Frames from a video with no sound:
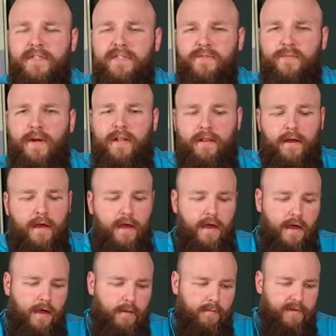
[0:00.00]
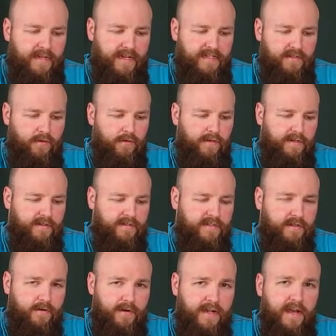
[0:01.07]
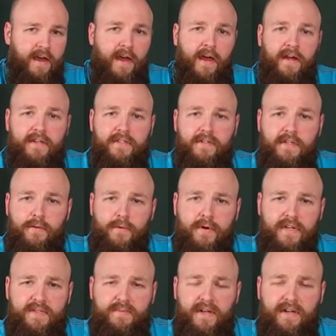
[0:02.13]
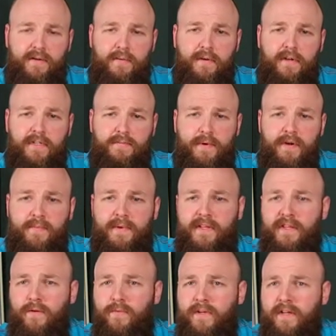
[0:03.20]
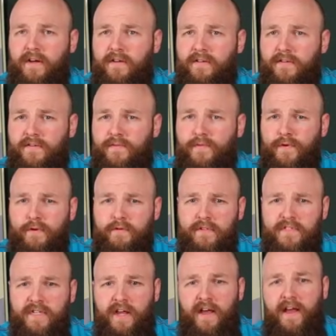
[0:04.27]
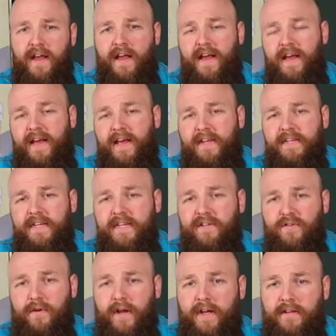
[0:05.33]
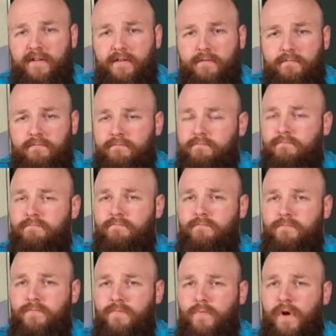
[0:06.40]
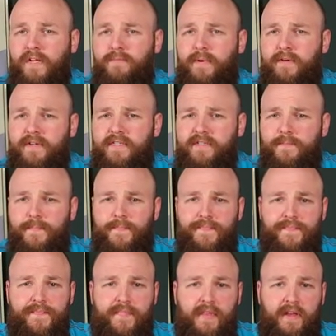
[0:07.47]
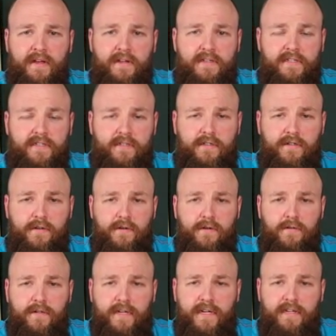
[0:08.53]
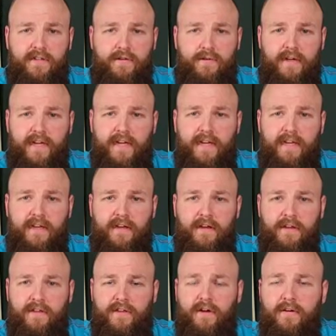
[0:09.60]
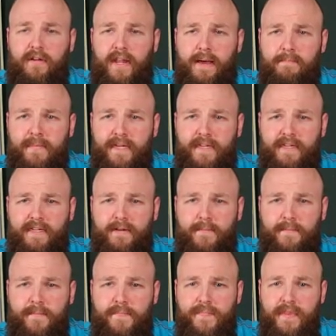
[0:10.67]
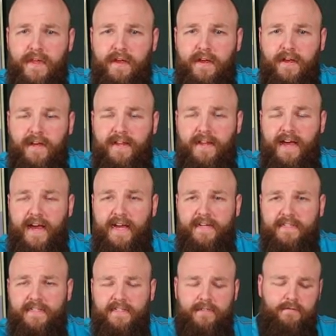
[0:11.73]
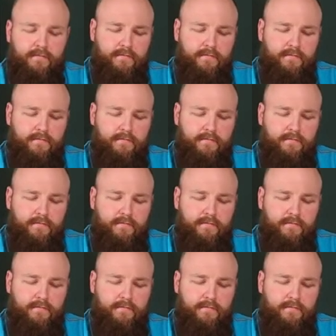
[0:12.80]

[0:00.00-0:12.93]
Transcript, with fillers: as well, but that's a whole other story. So they were uh, experimenting with other fruits and they tried raspberries. So they took a young lambic and added,